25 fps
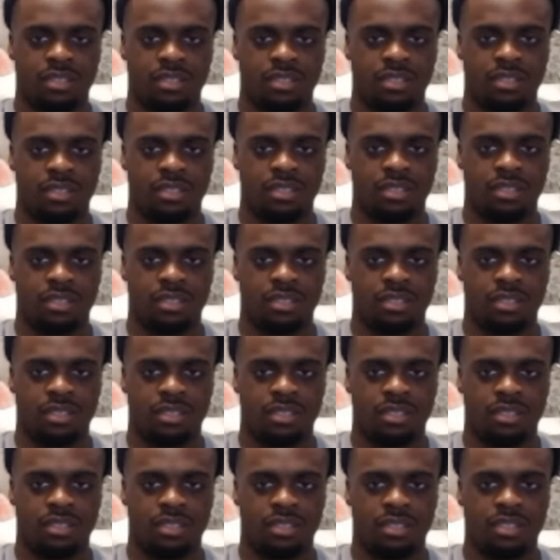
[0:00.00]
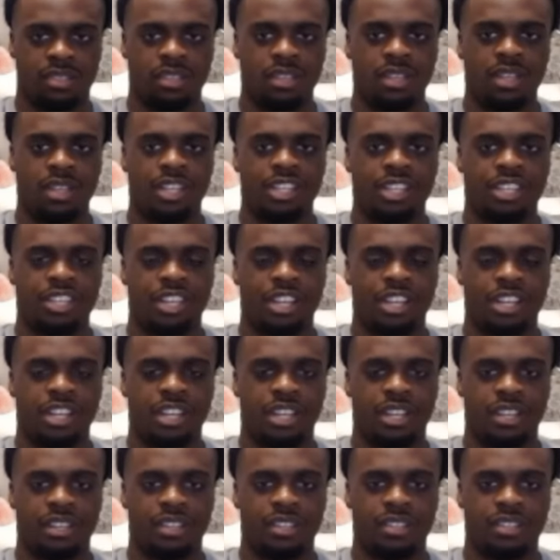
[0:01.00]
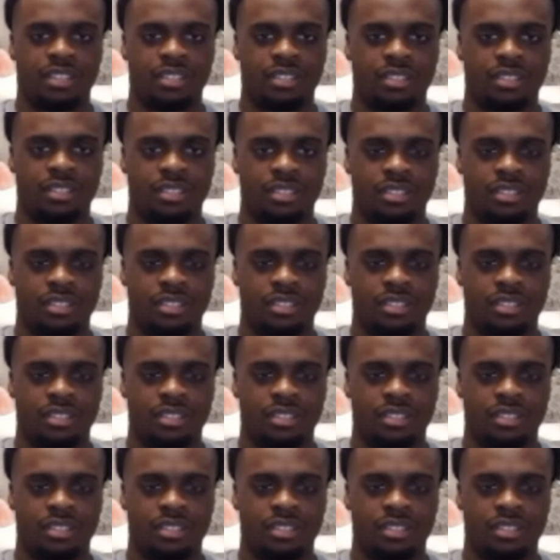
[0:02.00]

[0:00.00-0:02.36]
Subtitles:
[no speech]